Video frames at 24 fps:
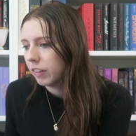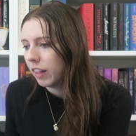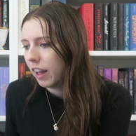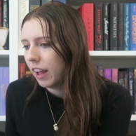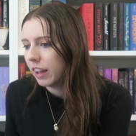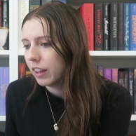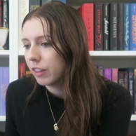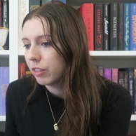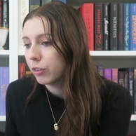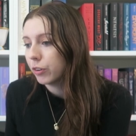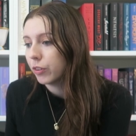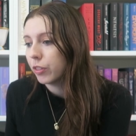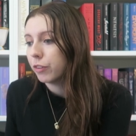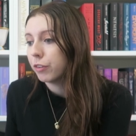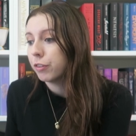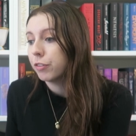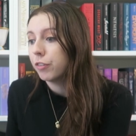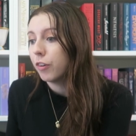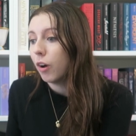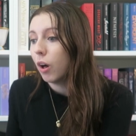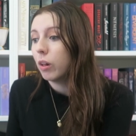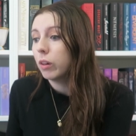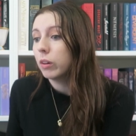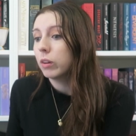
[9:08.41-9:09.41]
flying through the
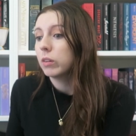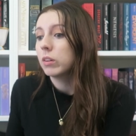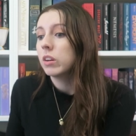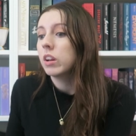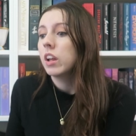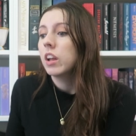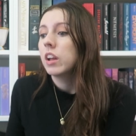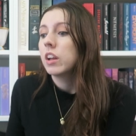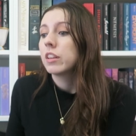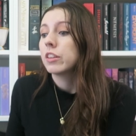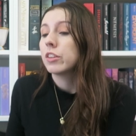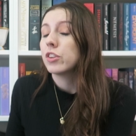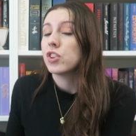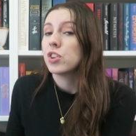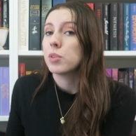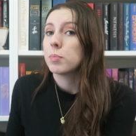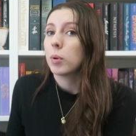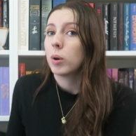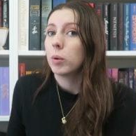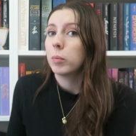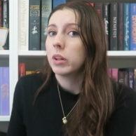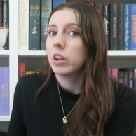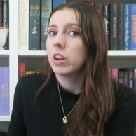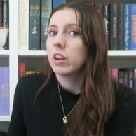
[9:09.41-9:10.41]
fold. So she's
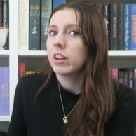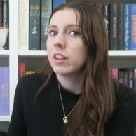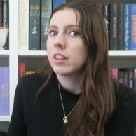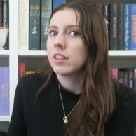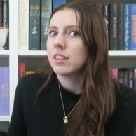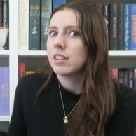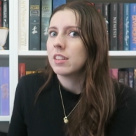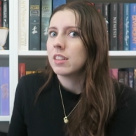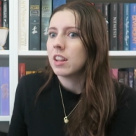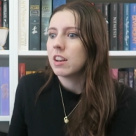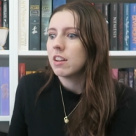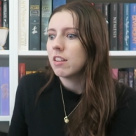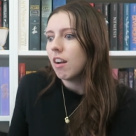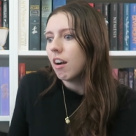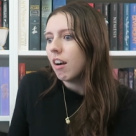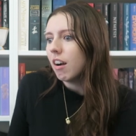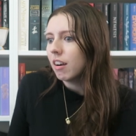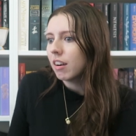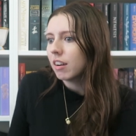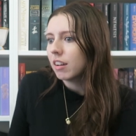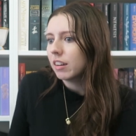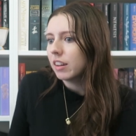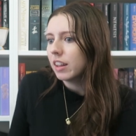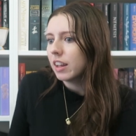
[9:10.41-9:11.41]
probably gonna see the
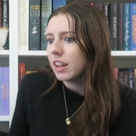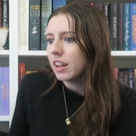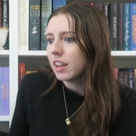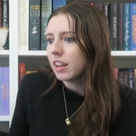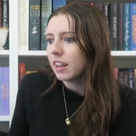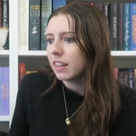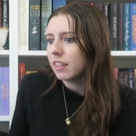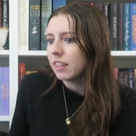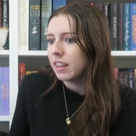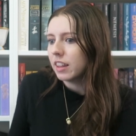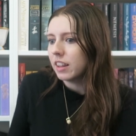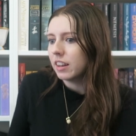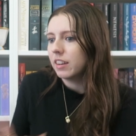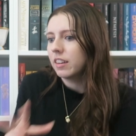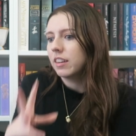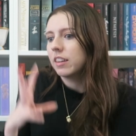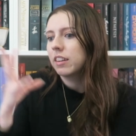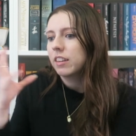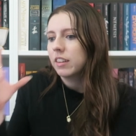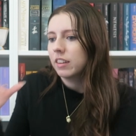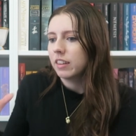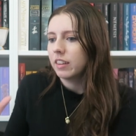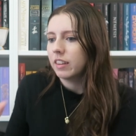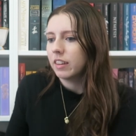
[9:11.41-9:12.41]
darkling and then
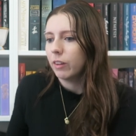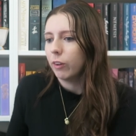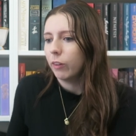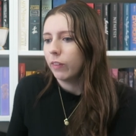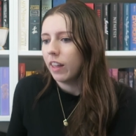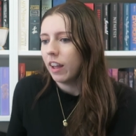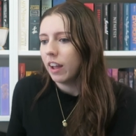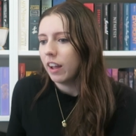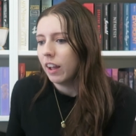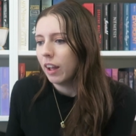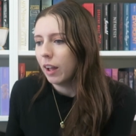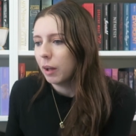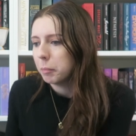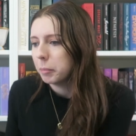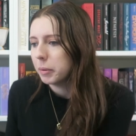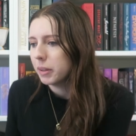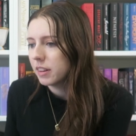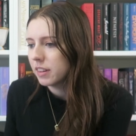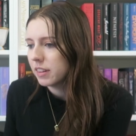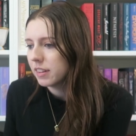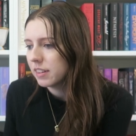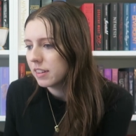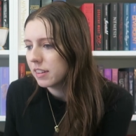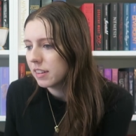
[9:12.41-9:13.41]
all that
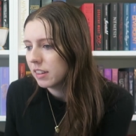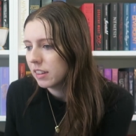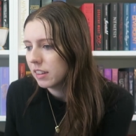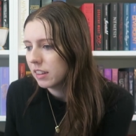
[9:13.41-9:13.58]
happens.